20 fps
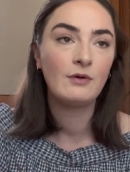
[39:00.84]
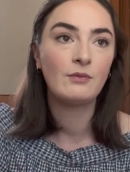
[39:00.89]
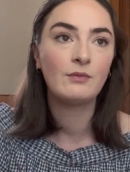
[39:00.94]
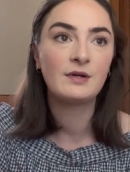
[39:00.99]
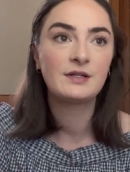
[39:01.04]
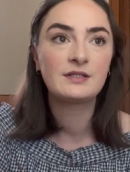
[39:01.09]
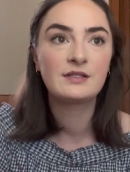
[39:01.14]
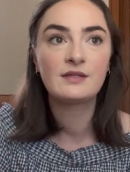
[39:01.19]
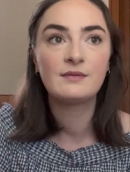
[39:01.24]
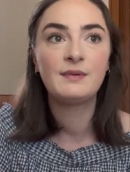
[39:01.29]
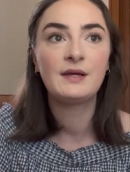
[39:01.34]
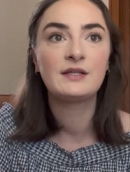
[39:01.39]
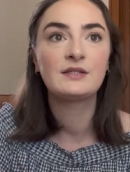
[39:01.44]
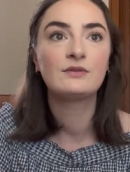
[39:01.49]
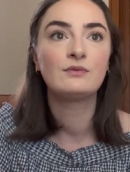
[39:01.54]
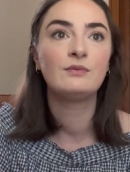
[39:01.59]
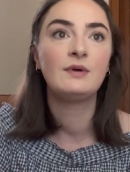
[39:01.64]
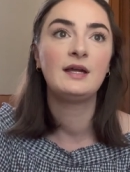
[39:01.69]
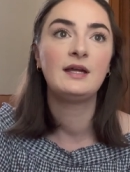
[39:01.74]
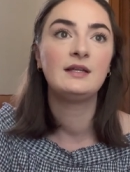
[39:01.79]
what's the best
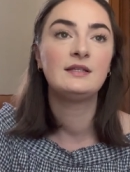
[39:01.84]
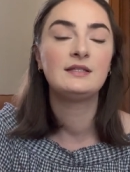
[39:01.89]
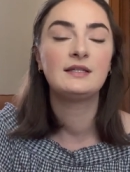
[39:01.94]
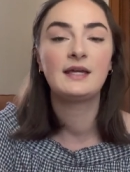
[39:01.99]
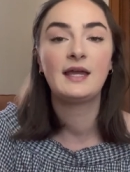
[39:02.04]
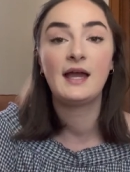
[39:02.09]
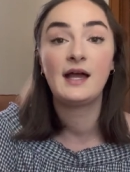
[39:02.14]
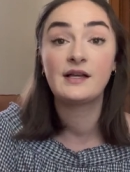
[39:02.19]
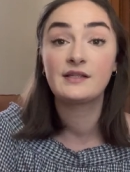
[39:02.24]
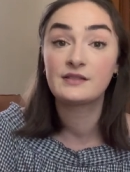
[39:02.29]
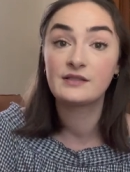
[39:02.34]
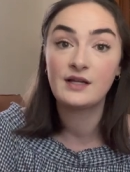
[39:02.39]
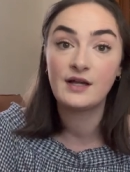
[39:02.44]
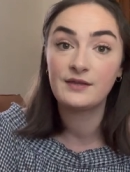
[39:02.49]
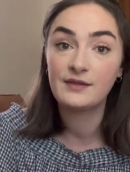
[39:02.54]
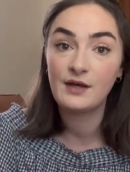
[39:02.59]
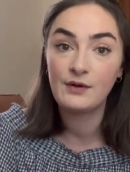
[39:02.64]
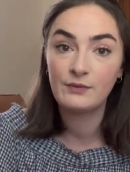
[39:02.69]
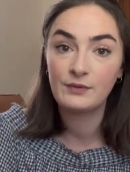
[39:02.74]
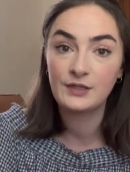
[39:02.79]
way to cast on
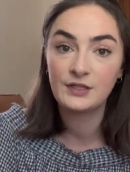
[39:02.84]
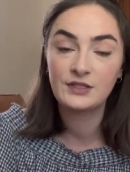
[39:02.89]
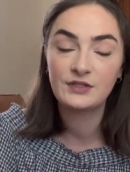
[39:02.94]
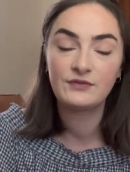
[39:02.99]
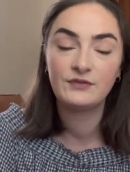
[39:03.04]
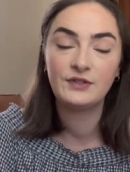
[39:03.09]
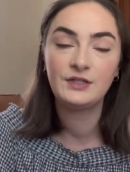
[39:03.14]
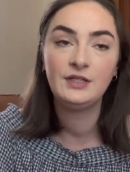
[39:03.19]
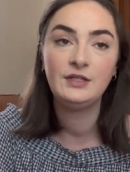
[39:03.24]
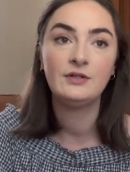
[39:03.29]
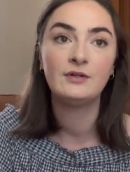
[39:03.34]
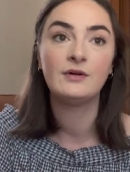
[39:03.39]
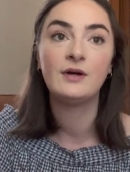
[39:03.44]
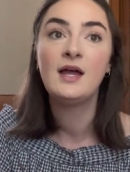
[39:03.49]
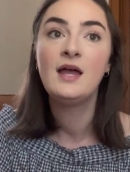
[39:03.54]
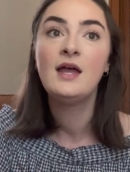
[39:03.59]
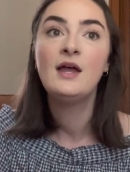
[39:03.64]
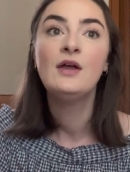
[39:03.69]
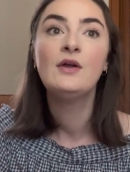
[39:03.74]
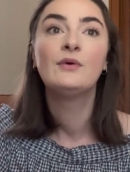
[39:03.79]
that works for you,
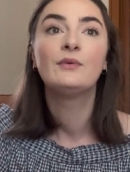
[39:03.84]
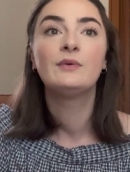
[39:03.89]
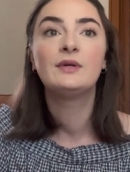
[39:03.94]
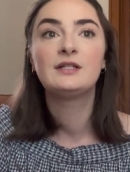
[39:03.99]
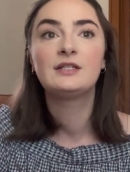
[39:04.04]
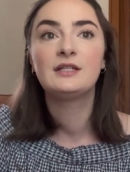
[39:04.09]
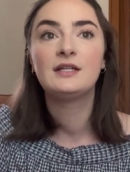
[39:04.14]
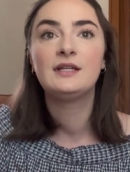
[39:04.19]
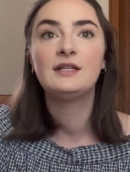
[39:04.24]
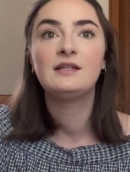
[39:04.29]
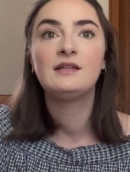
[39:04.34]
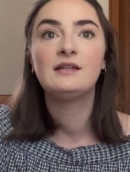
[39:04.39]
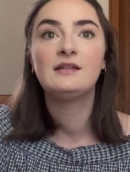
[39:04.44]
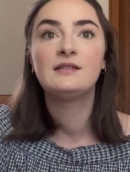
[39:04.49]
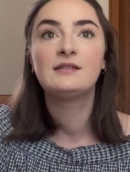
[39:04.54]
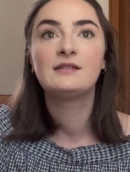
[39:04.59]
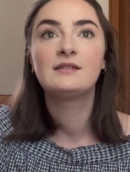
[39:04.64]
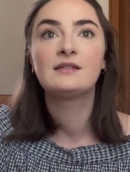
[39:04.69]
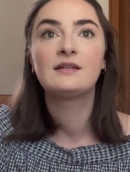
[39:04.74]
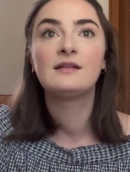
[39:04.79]
which
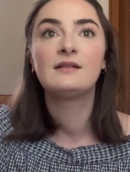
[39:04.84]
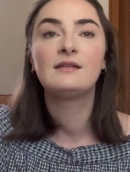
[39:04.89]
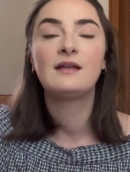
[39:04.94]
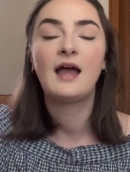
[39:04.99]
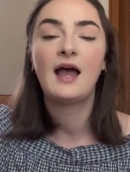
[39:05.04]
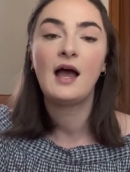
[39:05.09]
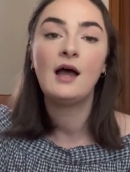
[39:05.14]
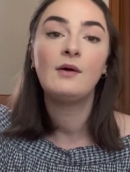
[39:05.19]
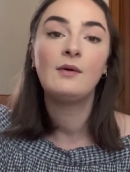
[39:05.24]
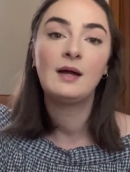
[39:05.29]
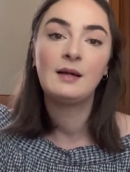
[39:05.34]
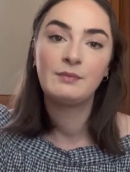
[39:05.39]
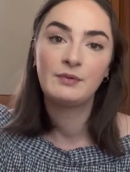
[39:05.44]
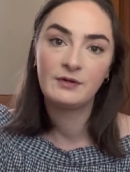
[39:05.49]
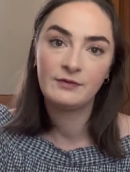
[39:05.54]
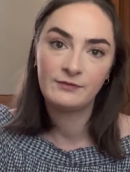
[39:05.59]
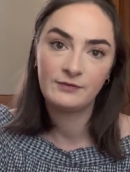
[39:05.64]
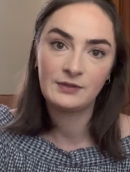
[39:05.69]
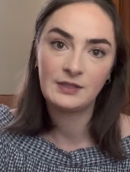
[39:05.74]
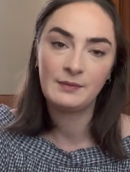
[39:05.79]
is how I
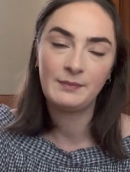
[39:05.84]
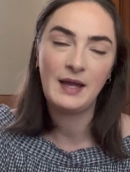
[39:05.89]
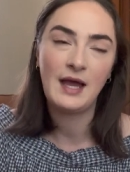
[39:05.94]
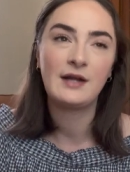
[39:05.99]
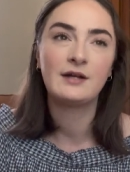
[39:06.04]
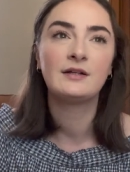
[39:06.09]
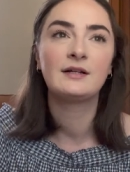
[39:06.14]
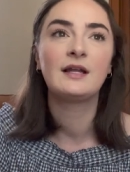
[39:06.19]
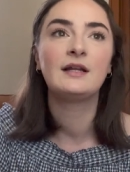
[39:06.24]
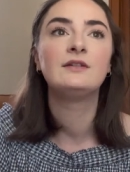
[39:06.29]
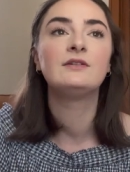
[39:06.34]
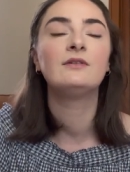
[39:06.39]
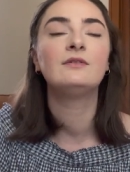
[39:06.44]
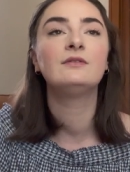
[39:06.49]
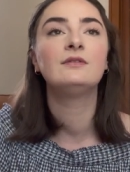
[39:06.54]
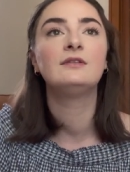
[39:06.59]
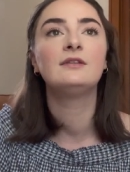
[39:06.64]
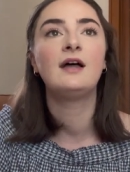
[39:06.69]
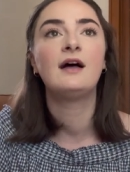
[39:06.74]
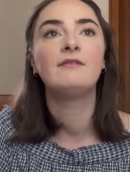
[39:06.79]
prefer a pattern. I
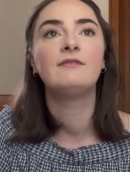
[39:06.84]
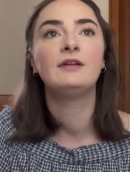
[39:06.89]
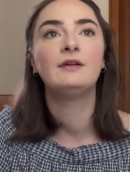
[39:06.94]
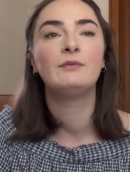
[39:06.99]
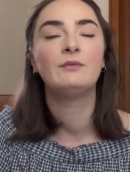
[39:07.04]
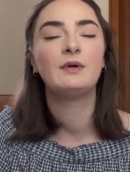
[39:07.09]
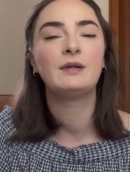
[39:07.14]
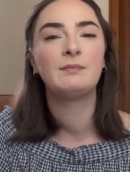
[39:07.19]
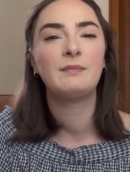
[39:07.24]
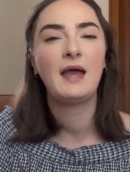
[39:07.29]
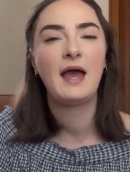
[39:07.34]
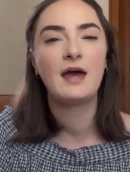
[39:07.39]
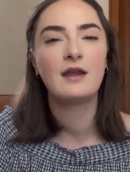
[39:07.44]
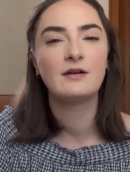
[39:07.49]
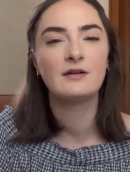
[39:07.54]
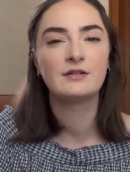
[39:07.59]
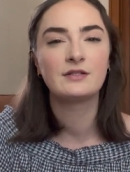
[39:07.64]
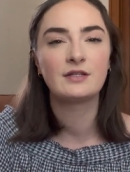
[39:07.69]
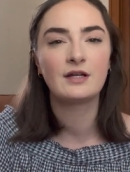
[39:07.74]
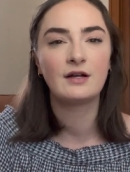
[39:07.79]
don't love it when
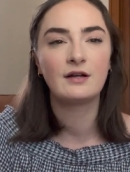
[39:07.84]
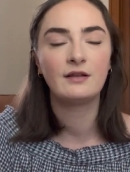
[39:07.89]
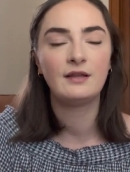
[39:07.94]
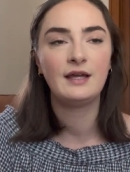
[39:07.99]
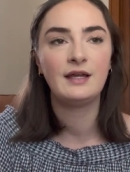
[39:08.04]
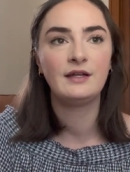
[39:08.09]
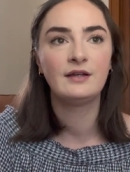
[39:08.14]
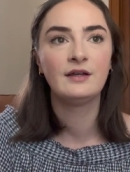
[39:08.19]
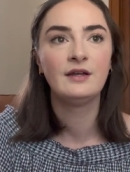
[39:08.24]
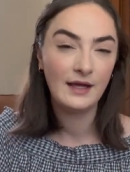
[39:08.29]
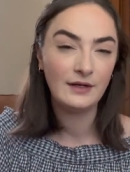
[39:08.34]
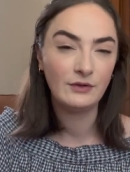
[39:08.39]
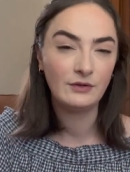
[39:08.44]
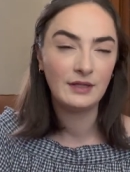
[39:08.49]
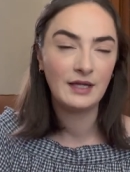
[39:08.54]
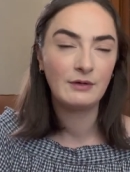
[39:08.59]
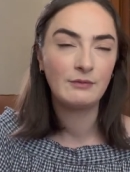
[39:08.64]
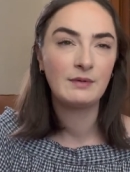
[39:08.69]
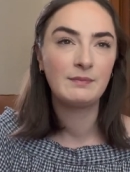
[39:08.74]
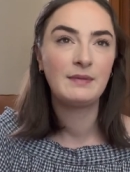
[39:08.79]
patterns are like, I don't
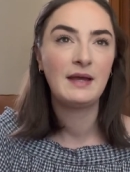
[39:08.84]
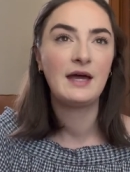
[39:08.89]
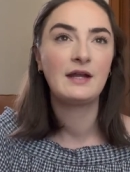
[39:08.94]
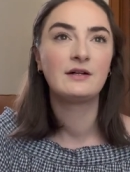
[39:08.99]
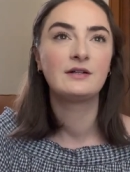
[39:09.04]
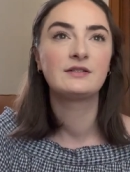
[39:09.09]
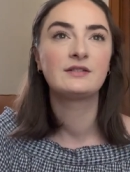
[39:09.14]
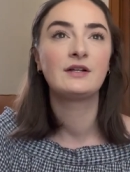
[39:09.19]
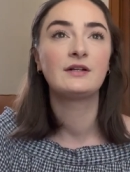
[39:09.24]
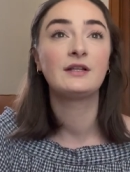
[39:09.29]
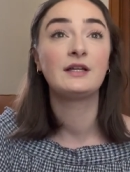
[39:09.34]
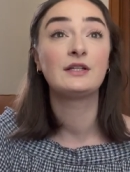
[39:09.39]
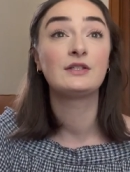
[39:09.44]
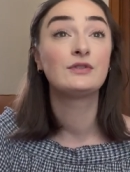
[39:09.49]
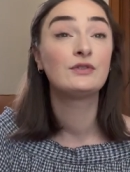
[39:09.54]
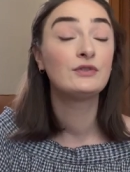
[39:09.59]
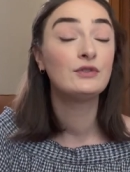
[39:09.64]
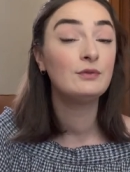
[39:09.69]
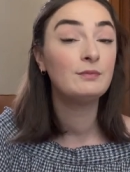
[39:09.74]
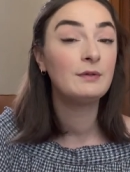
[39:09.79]
like when patterns are like
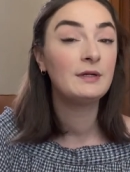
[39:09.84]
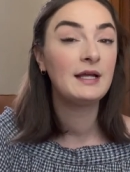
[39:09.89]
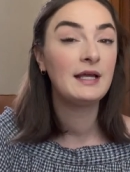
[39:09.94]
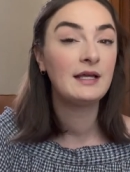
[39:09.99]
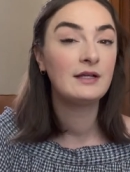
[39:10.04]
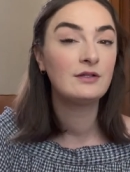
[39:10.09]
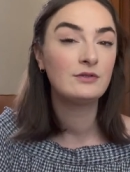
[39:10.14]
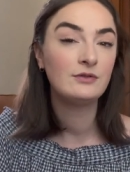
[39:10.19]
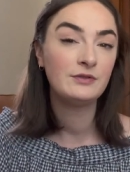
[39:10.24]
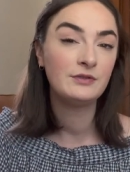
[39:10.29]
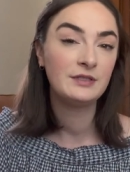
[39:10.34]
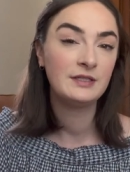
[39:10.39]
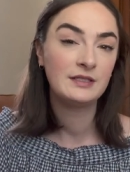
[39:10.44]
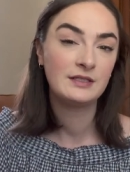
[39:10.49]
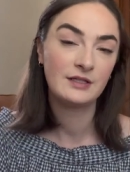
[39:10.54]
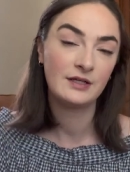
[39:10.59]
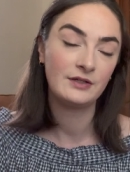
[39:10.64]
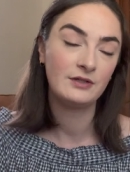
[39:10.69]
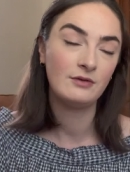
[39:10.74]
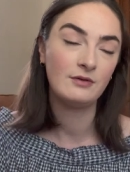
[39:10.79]
super hand-holdy and
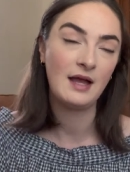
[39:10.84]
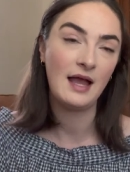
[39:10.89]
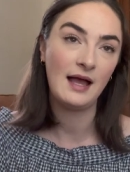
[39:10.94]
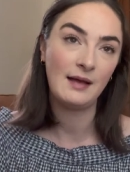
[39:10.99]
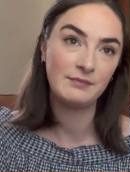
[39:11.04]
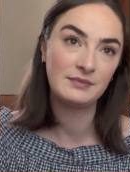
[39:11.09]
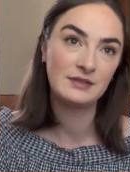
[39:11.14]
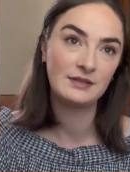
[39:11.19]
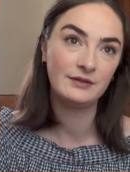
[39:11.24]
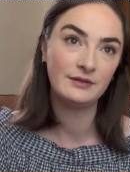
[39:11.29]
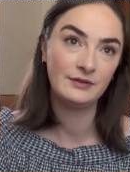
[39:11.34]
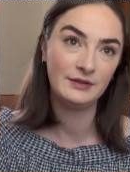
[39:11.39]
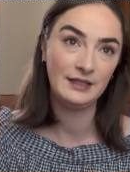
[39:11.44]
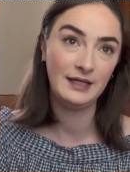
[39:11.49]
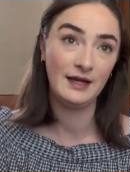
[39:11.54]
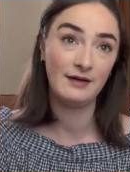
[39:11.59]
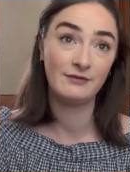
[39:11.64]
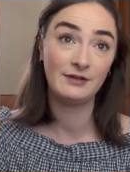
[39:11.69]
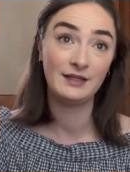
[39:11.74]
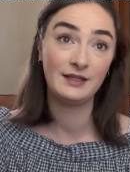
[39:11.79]
tell you absolutely
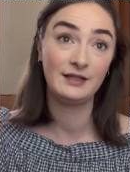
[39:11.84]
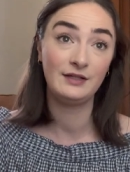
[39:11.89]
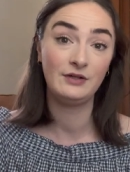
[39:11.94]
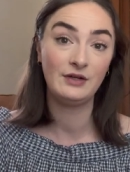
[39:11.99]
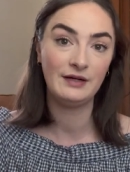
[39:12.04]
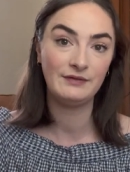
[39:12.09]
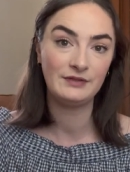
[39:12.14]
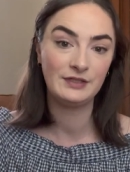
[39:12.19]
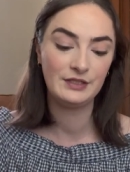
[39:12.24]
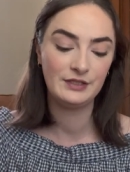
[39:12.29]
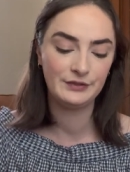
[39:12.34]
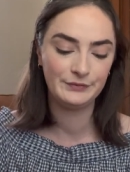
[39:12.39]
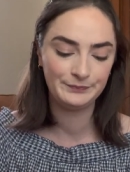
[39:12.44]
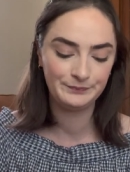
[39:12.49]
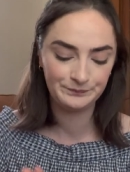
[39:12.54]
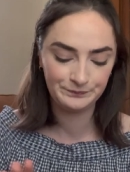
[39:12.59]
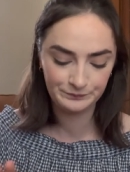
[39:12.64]
everything you have to do.